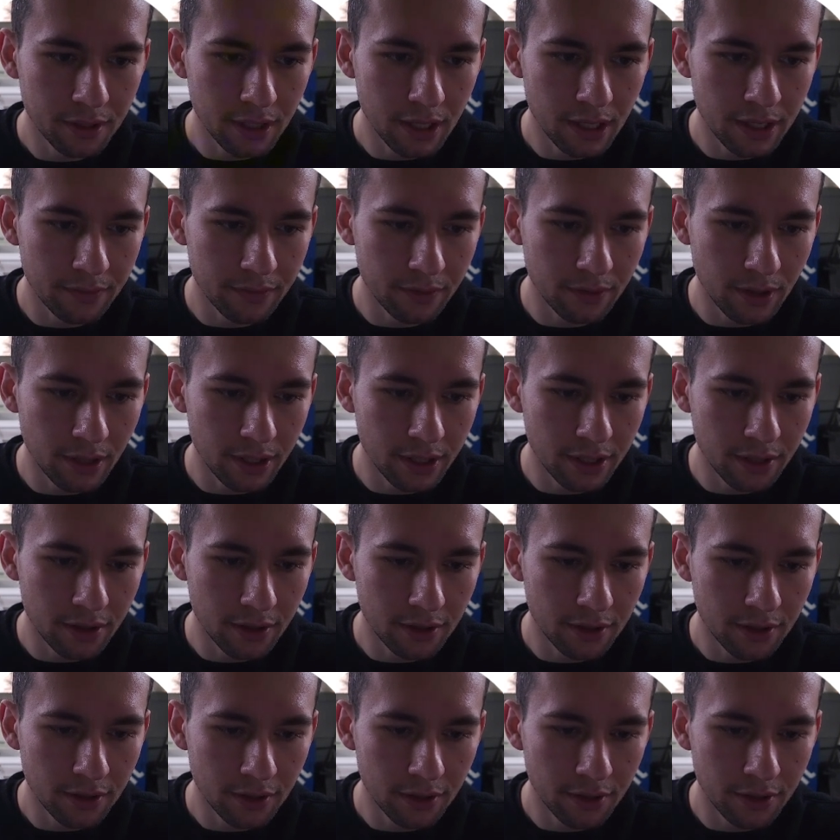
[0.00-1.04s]
Even right
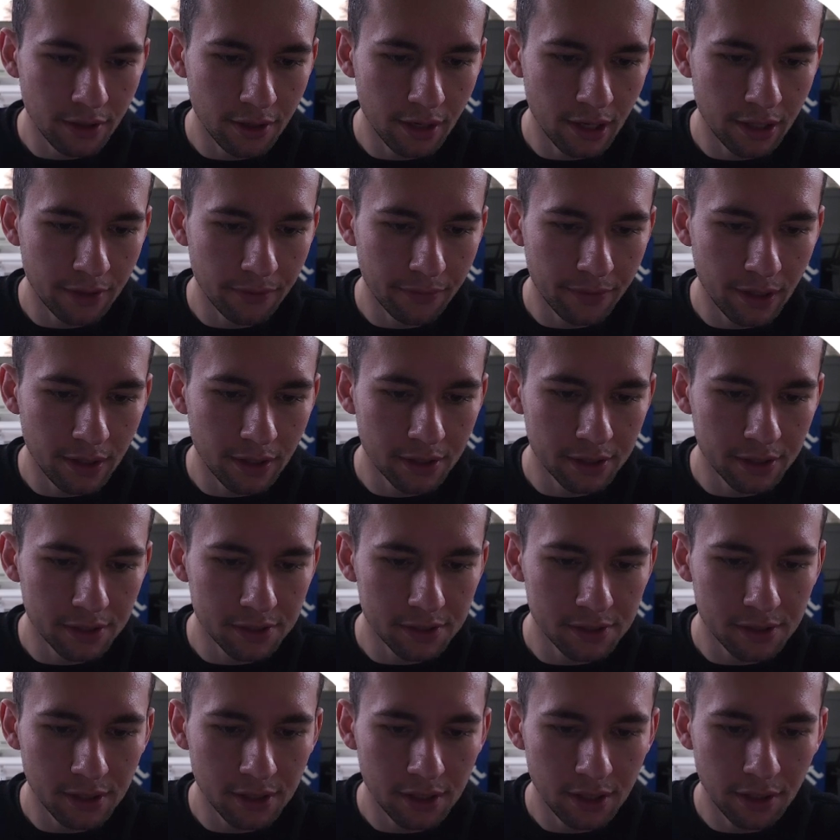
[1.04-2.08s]
here,
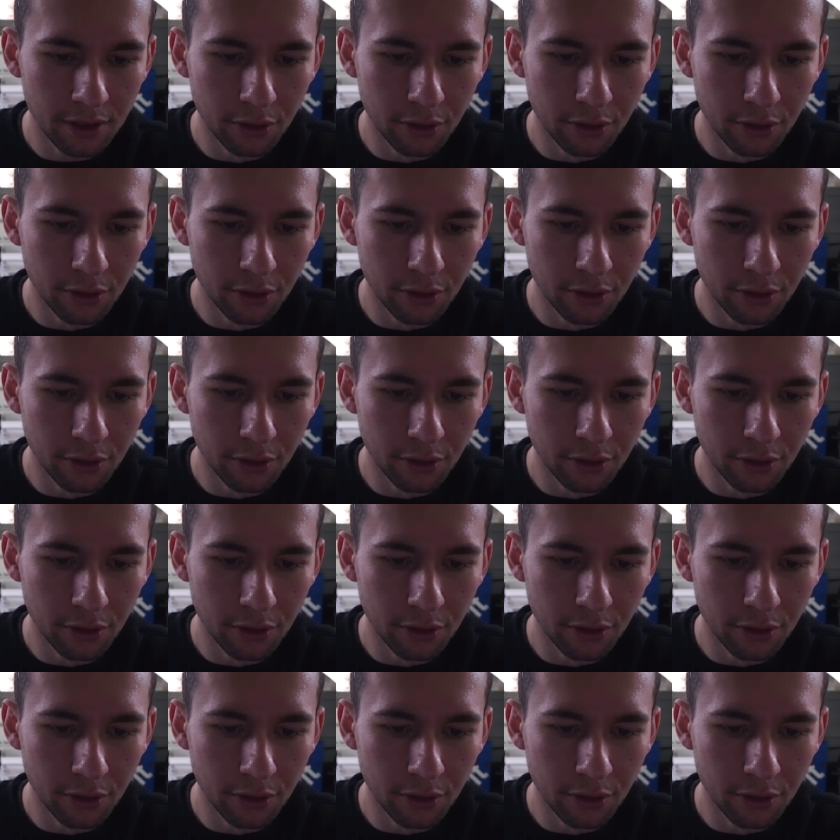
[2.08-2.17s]
non-ferrous,